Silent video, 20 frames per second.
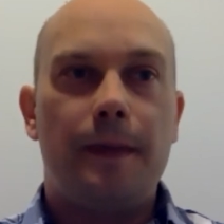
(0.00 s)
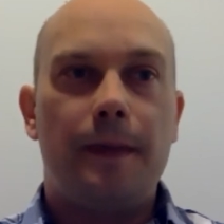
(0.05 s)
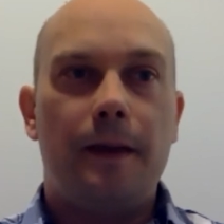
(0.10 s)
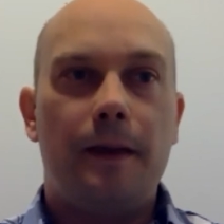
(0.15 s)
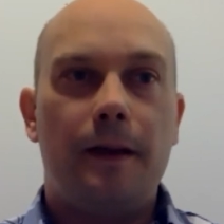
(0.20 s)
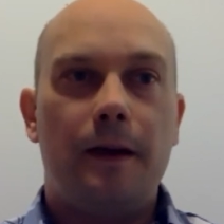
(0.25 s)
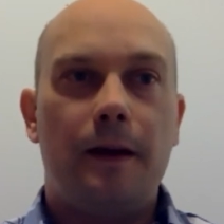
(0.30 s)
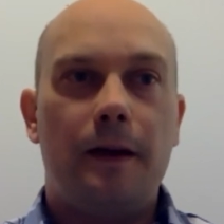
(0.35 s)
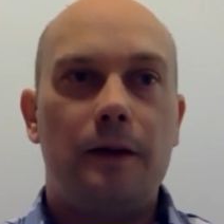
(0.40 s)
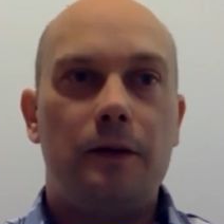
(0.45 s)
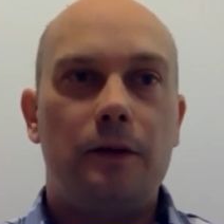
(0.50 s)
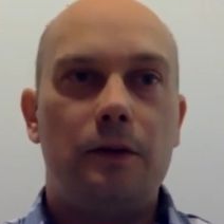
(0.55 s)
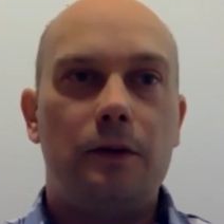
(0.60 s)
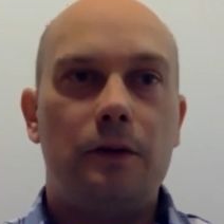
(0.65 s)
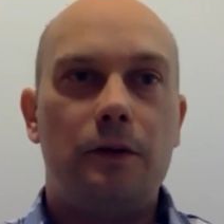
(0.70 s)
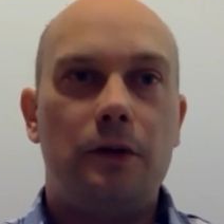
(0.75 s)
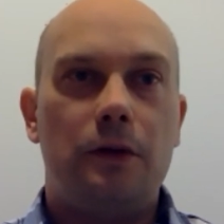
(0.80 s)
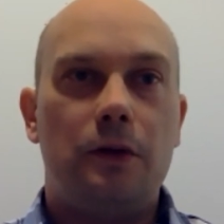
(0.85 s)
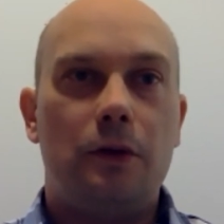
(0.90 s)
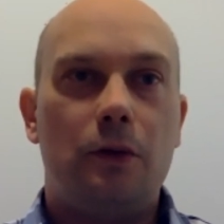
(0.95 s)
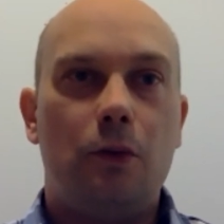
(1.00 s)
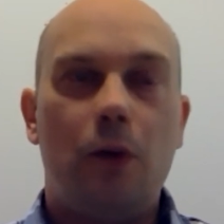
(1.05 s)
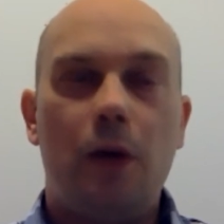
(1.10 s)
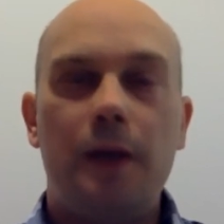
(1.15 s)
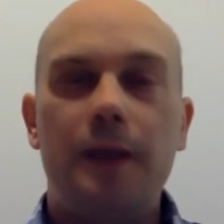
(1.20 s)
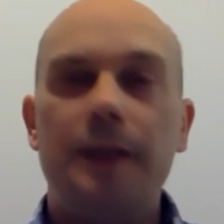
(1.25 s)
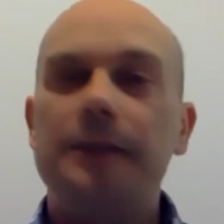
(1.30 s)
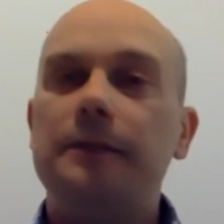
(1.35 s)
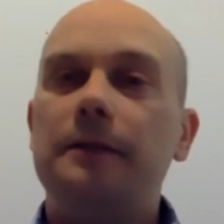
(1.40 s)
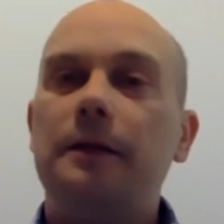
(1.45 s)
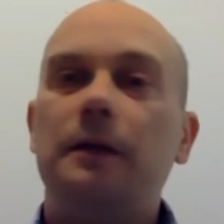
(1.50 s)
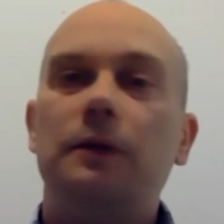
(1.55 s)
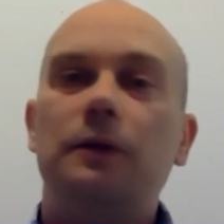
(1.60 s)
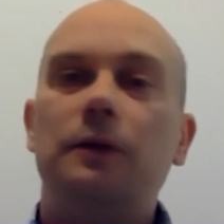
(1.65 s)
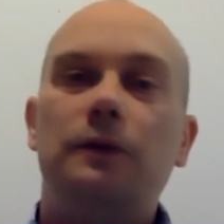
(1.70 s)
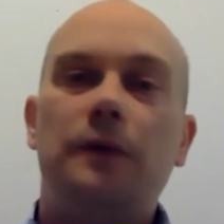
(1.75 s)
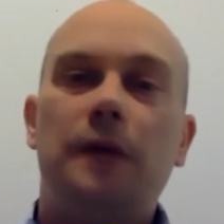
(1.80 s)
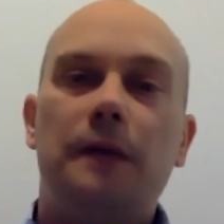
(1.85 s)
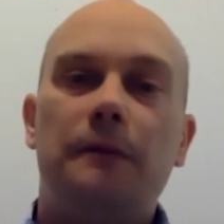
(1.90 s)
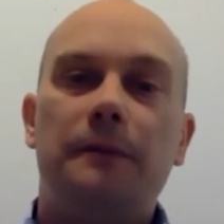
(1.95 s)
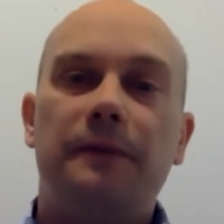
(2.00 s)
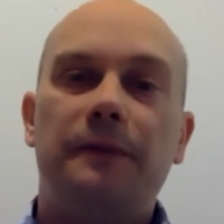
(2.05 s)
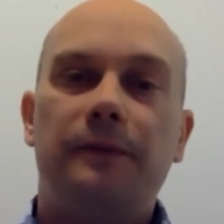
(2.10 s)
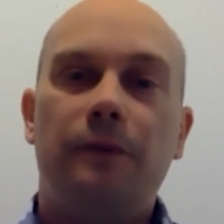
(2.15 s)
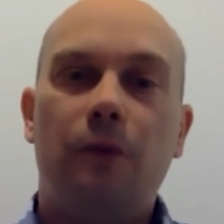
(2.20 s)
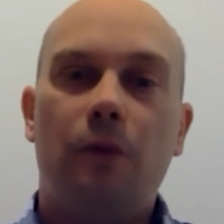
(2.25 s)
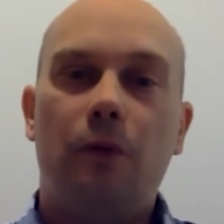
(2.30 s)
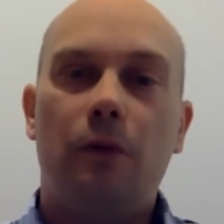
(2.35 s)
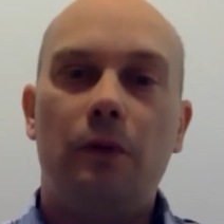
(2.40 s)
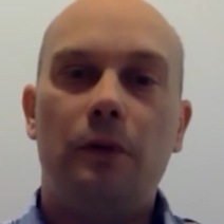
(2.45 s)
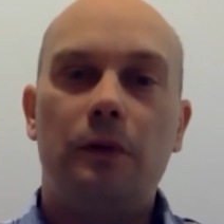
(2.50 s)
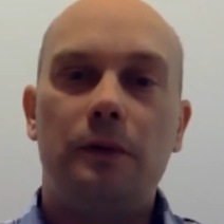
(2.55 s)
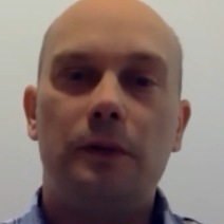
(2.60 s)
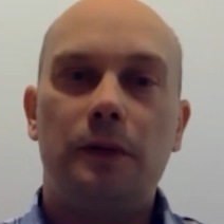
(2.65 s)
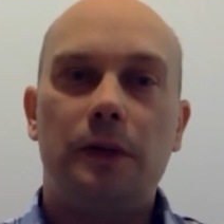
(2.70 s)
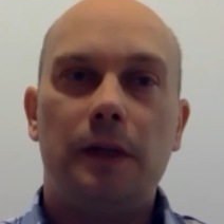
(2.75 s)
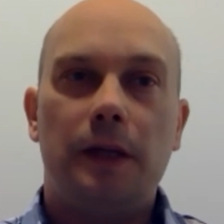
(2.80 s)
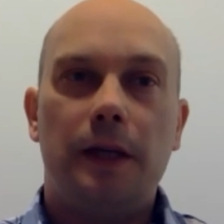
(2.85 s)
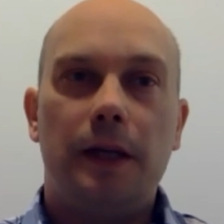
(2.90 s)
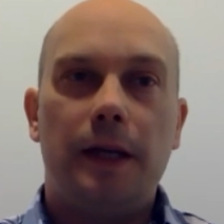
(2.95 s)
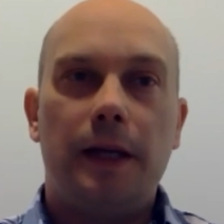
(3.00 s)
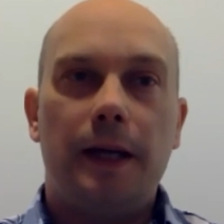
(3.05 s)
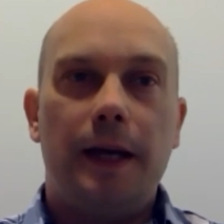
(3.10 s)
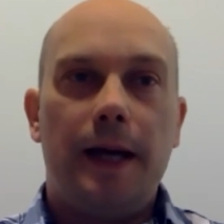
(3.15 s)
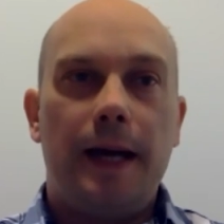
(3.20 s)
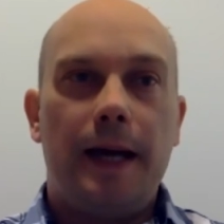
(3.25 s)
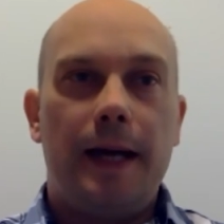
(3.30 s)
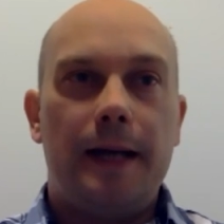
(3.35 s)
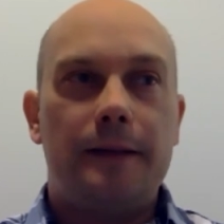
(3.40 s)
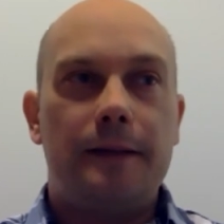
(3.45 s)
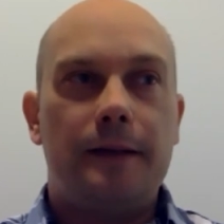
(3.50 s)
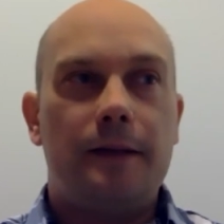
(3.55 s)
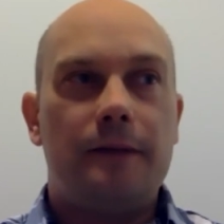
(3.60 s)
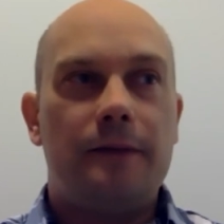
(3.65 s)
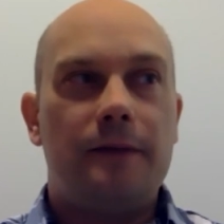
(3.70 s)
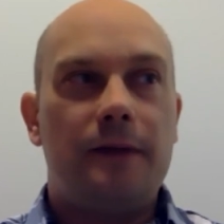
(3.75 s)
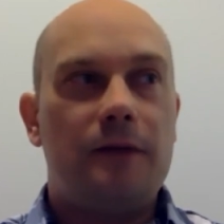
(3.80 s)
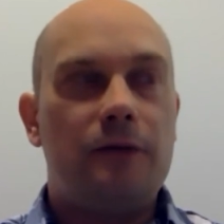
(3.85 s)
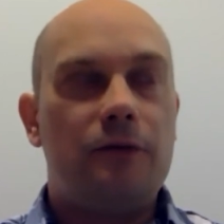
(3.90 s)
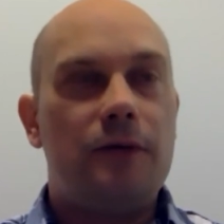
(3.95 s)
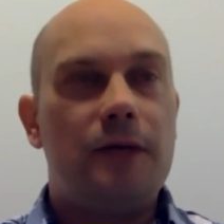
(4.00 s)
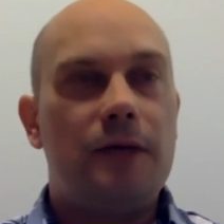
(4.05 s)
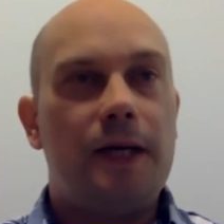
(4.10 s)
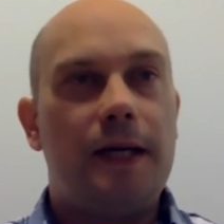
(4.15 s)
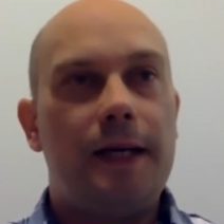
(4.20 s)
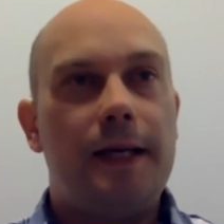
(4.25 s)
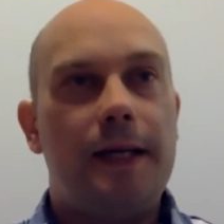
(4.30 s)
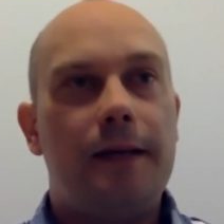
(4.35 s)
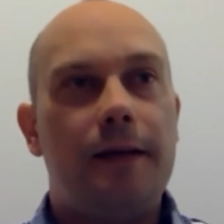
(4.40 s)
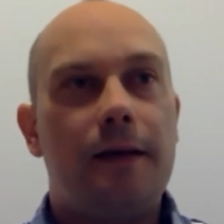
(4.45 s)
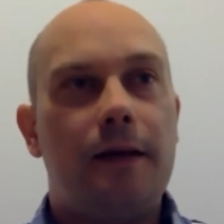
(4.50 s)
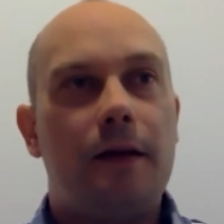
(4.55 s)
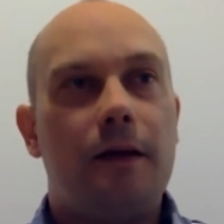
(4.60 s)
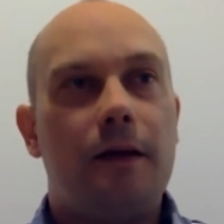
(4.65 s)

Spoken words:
and you know, why didn't I do that before? And that really